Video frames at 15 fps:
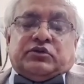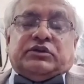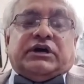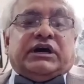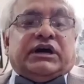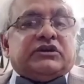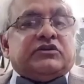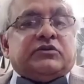to
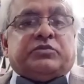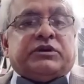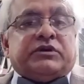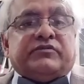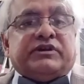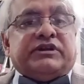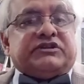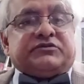the
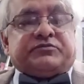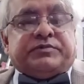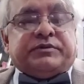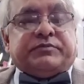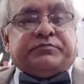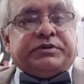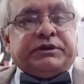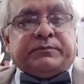underprivileged
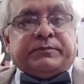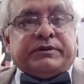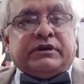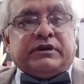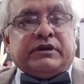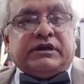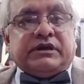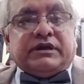
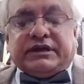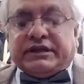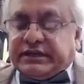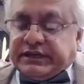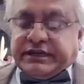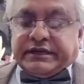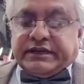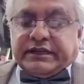people
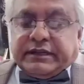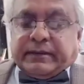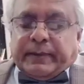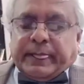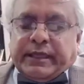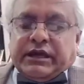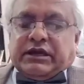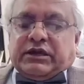in India.
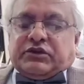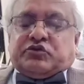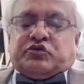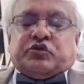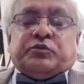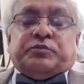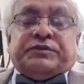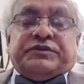
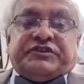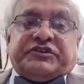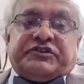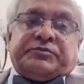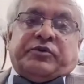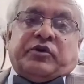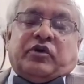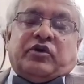To
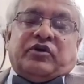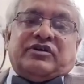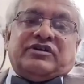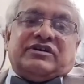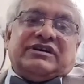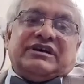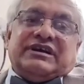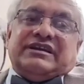Mrs. Moore,
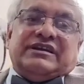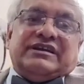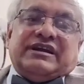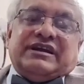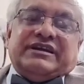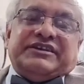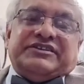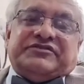
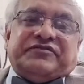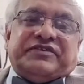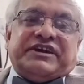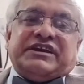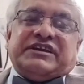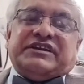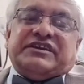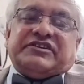India is
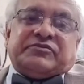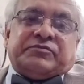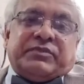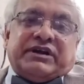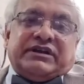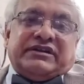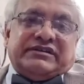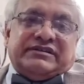very
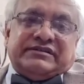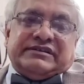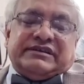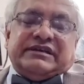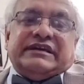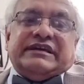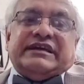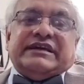dismal,
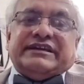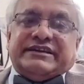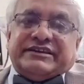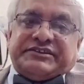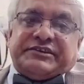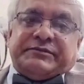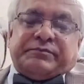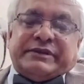
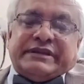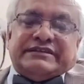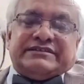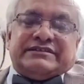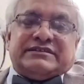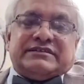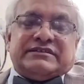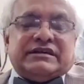
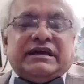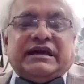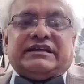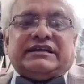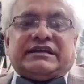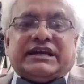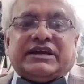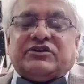indisciplined,
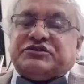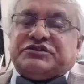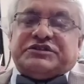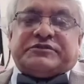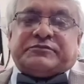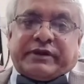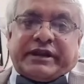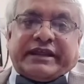and
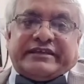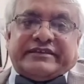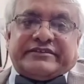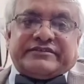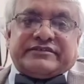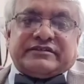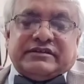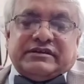chaotic
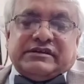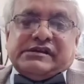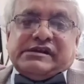place.